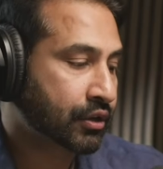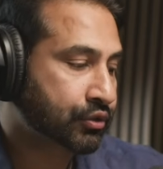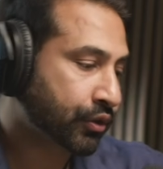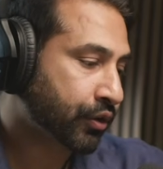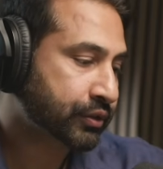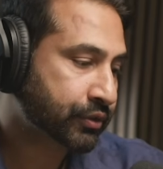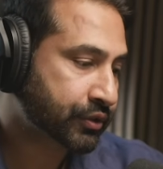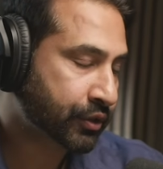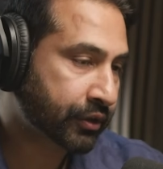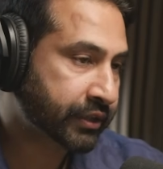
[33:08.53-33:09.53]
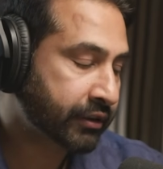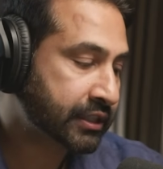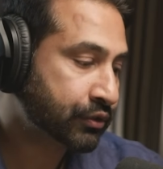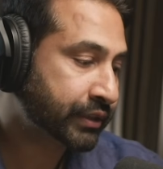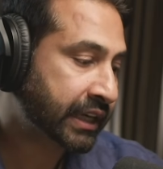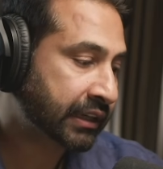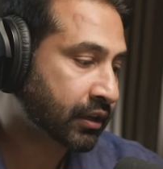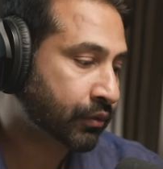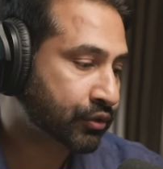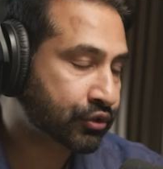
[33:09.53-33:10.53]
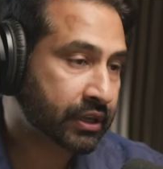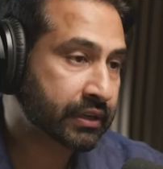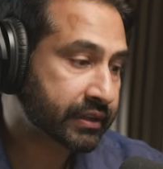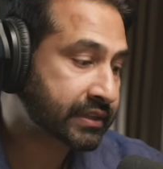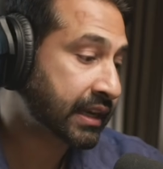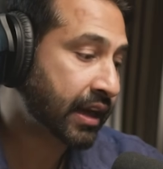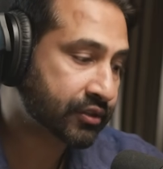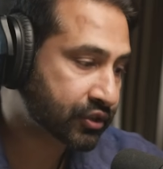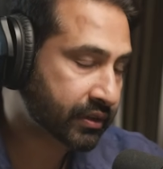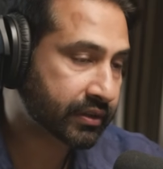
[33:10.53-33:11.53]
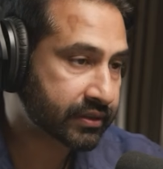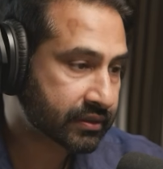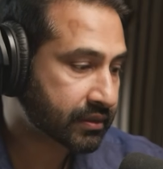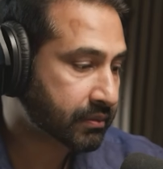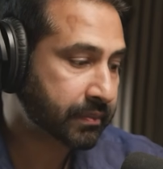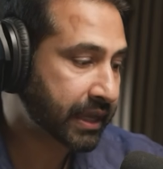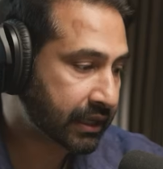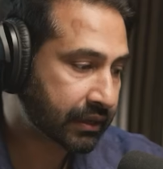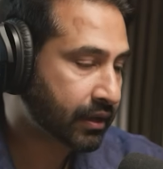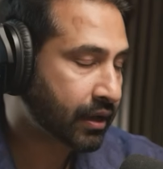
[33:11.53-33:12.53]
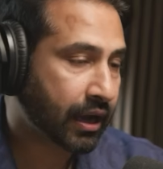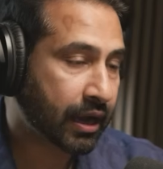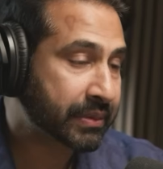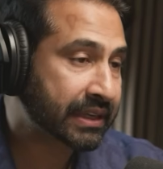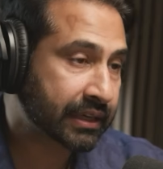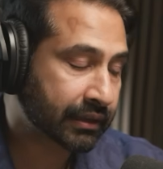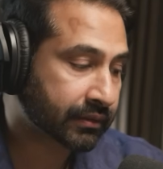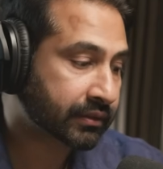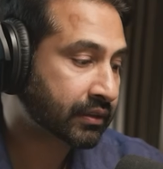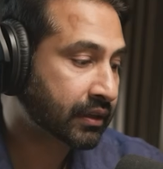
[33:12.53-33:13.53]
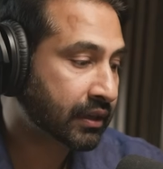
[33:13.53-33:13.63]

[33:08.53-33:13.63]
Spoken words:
to the solidarity you're getting now when your journalists and other journalists, many, are being killed,